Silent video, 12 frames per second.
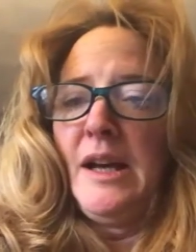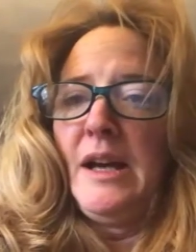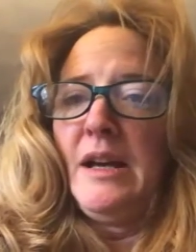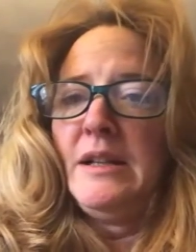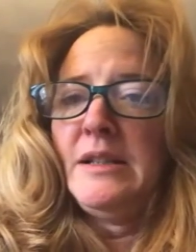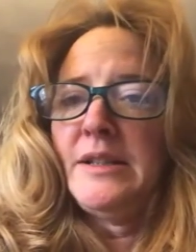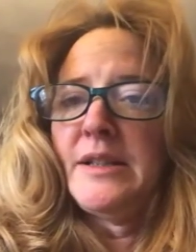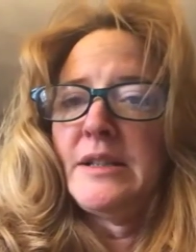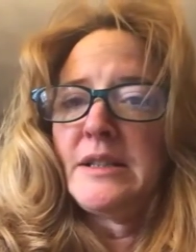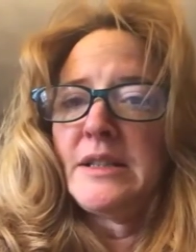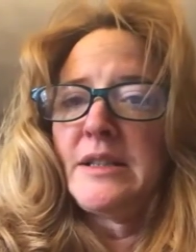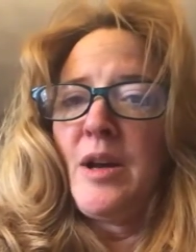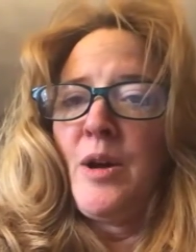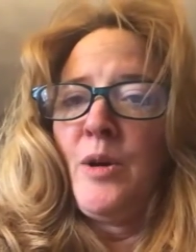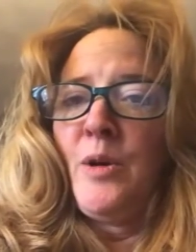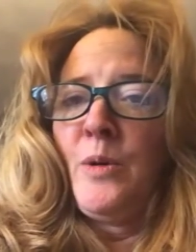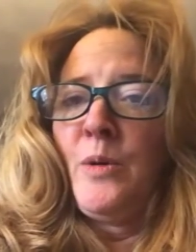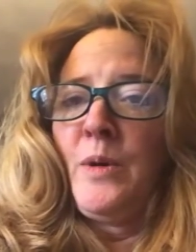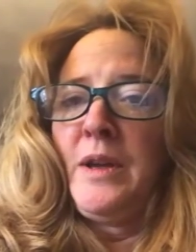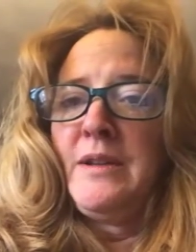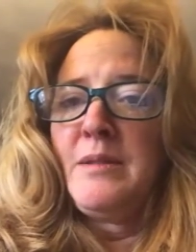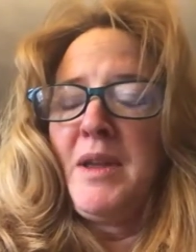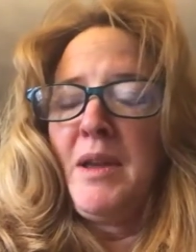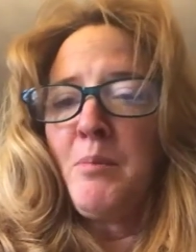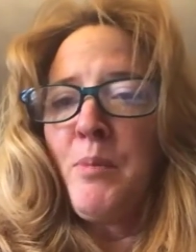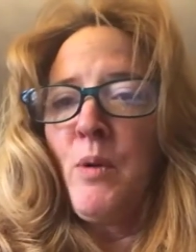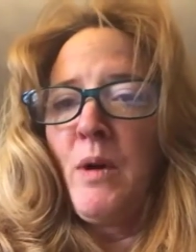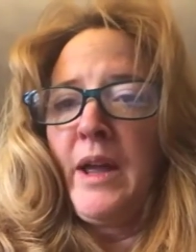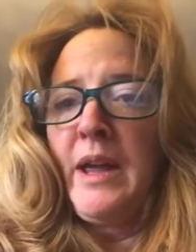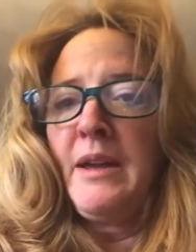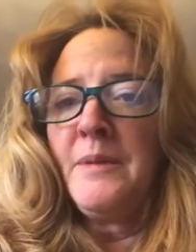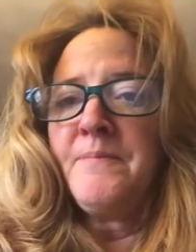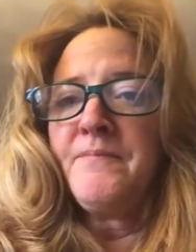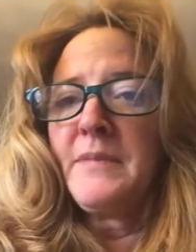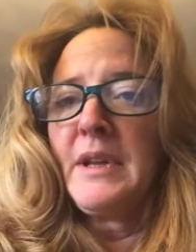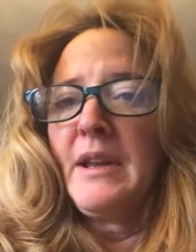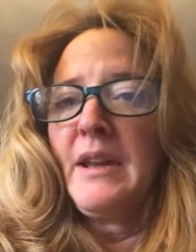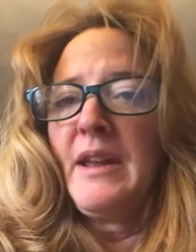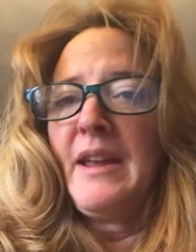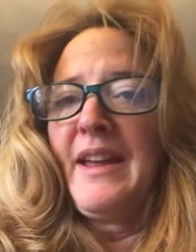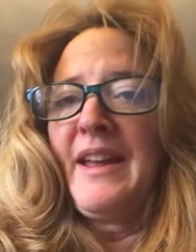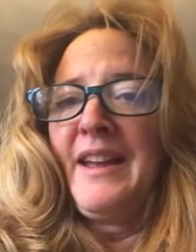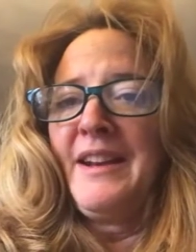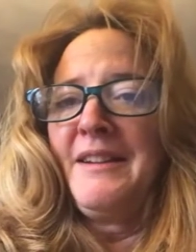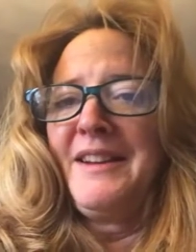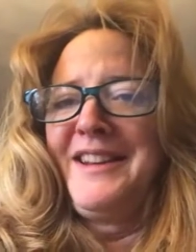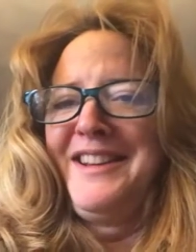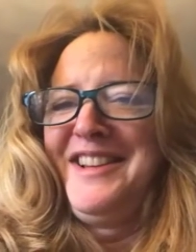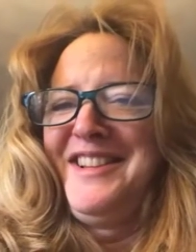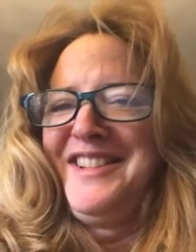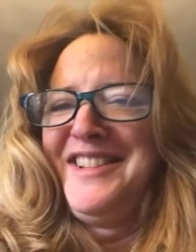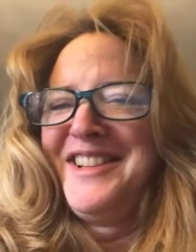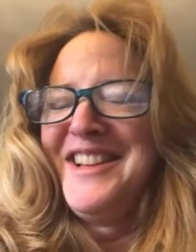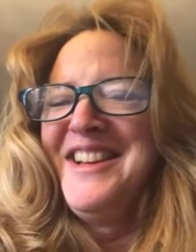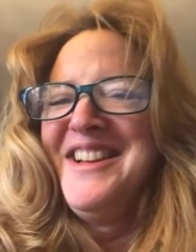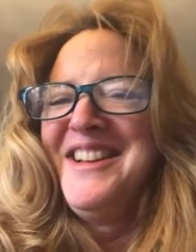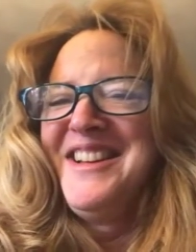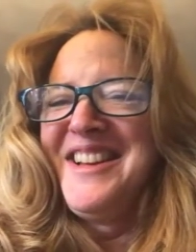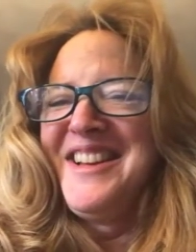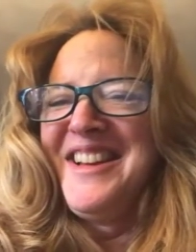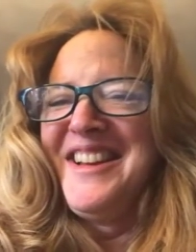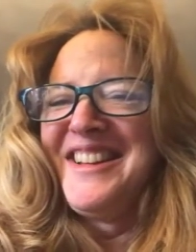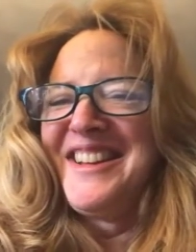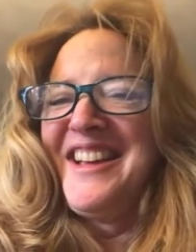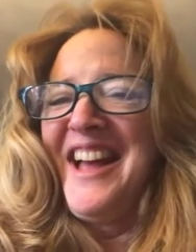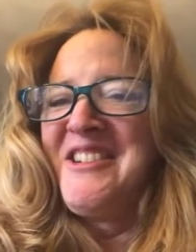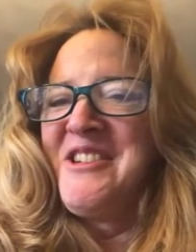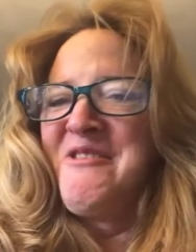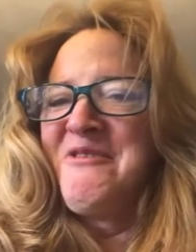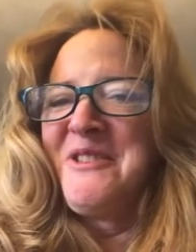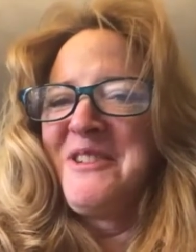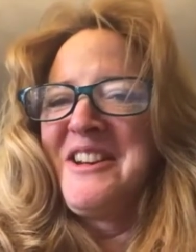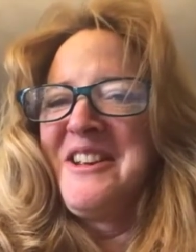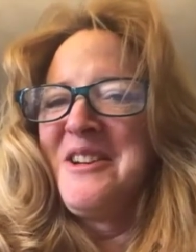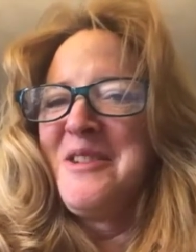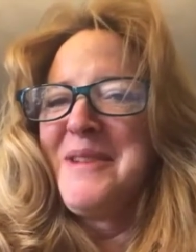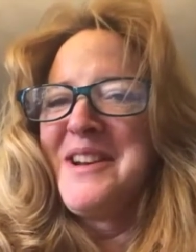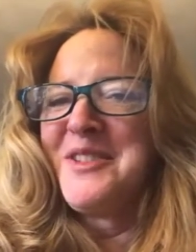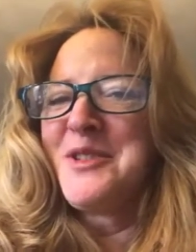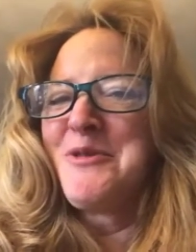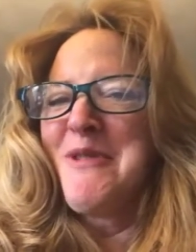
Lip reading: Yeah. So he's a big boy. And I don't know if you can hear him, but he's